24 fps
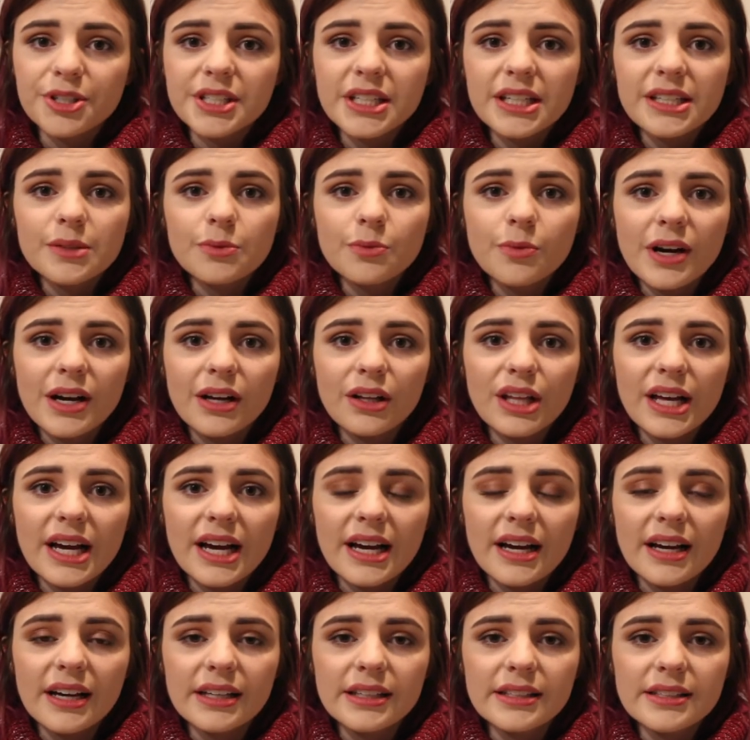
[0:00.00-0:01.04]
as well
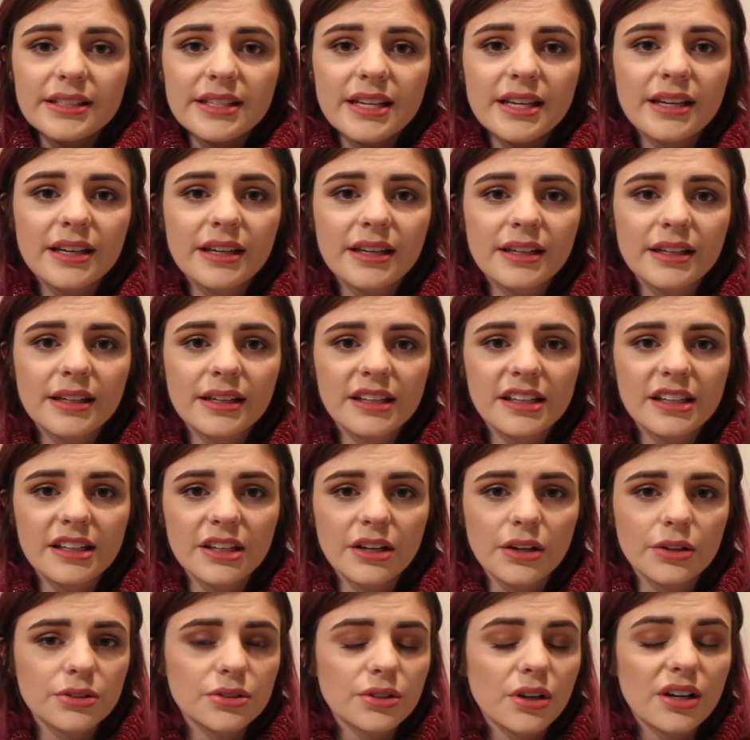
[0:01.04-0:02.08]
as,
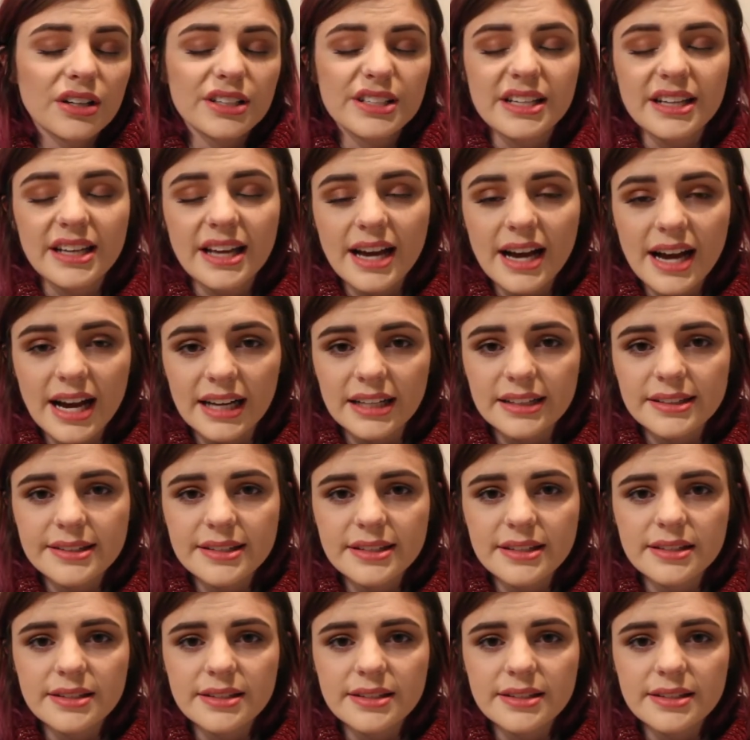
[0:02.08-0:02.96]
dogs and cats.